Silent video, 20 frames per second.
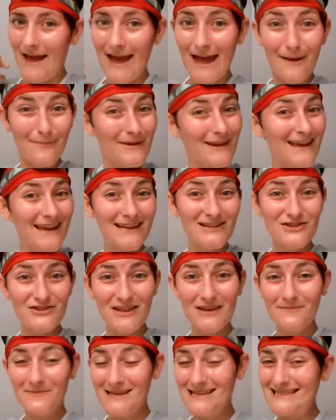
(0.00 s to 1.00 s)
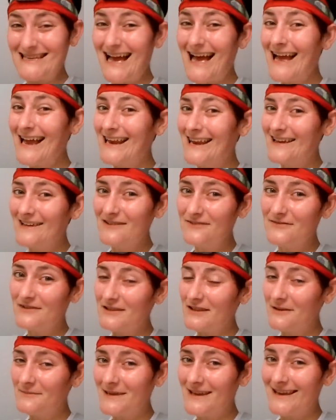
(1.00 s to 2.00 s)
happy to answer them because I love
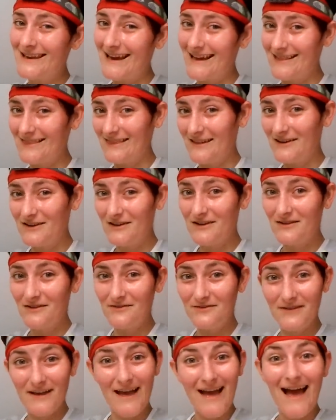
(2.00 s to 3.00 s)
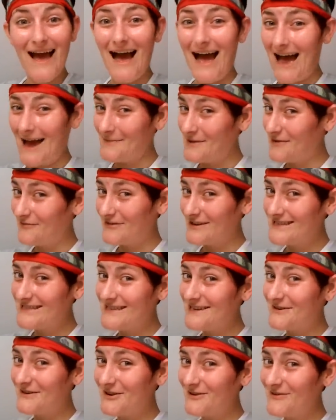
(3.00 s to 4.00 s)
Columbia and I love
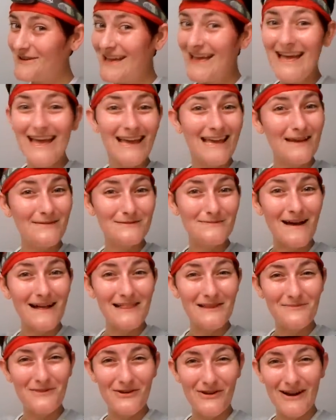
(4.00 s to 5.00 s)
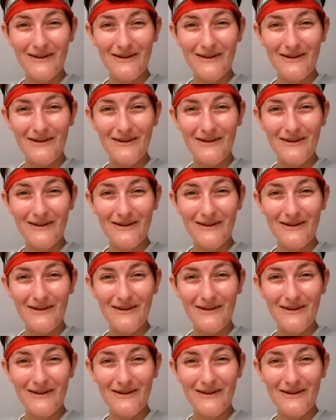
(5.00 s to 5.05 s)
Omni-FreezeZERO. Keep smiling and be